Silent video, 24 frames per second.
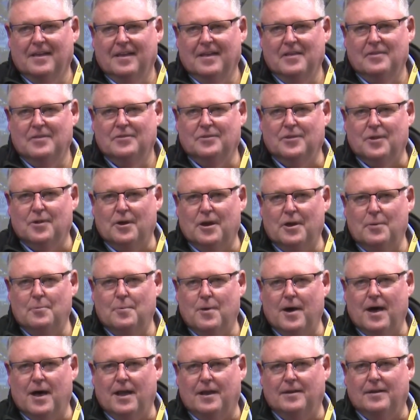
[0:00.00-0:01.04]

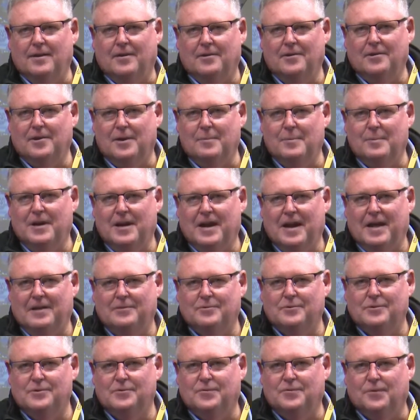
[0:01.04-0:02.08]
31, I'll keep it in
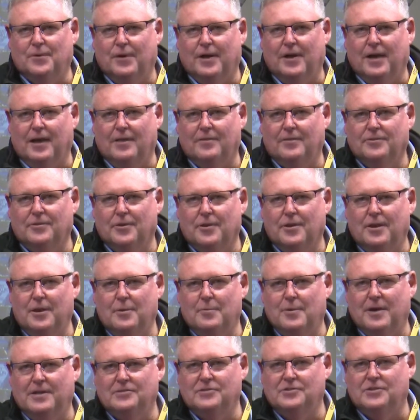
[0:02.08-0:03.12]
hundreds for you.
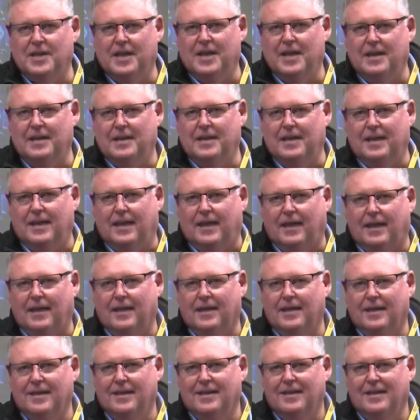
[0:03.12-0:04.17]
31's down here.
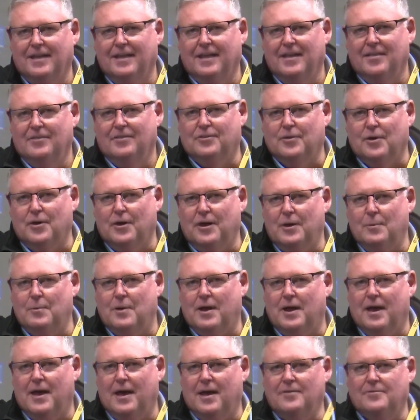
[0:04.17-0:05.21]

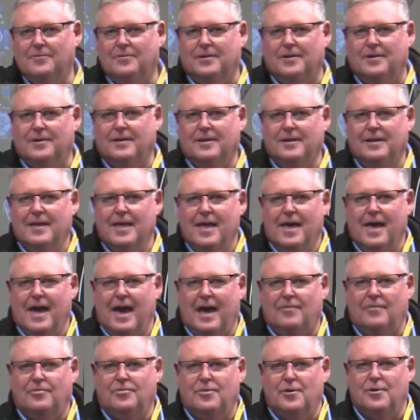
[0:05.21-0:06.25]
3,100.
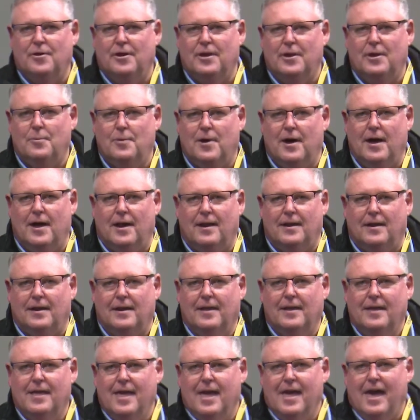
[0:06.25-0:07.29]
At 31.
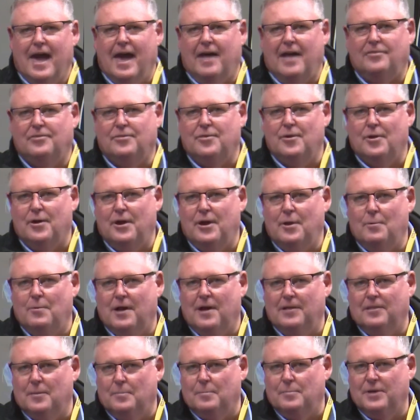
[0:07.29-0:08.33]
At
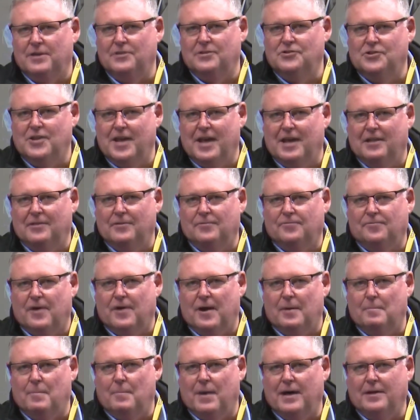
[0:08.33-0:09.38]
31, the bid's down the
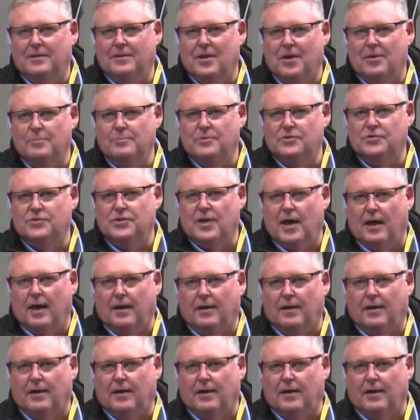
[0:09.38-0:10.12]
front, make no mistake.